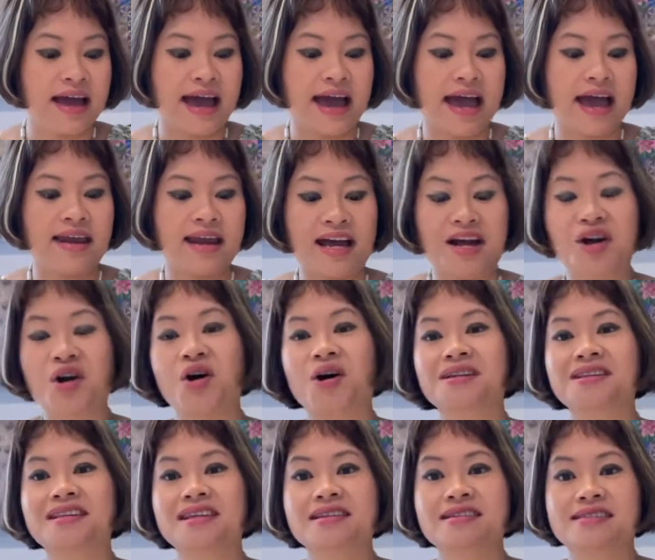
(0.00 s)
And I
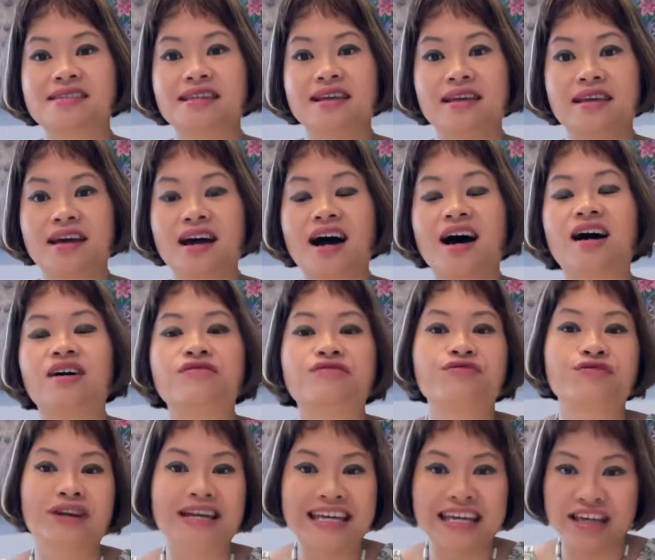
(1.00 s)
call this the
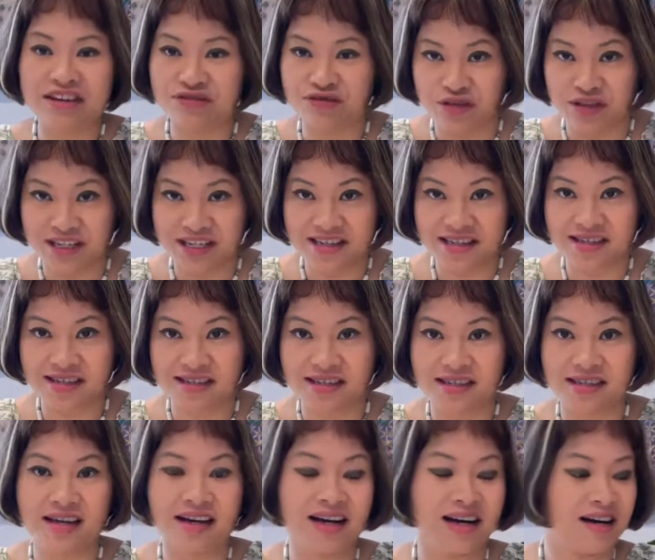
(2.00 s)

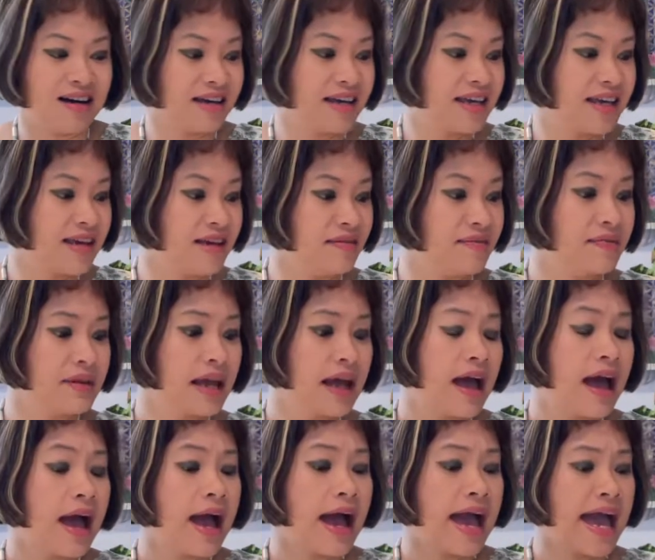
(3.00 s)
forgiveness kit.
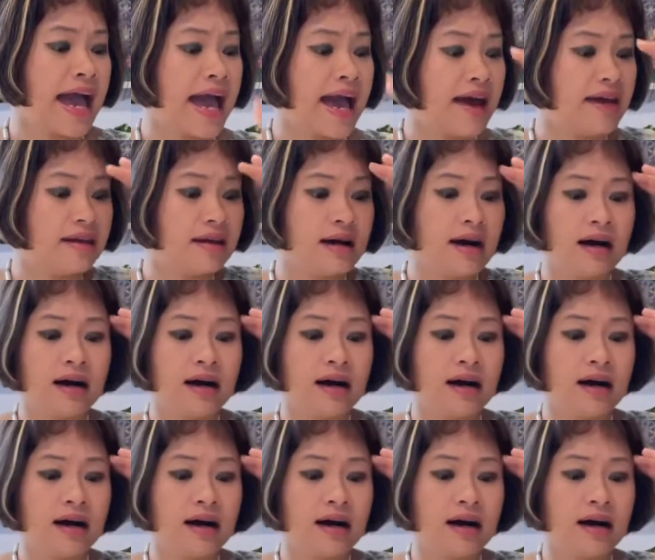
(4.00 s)
And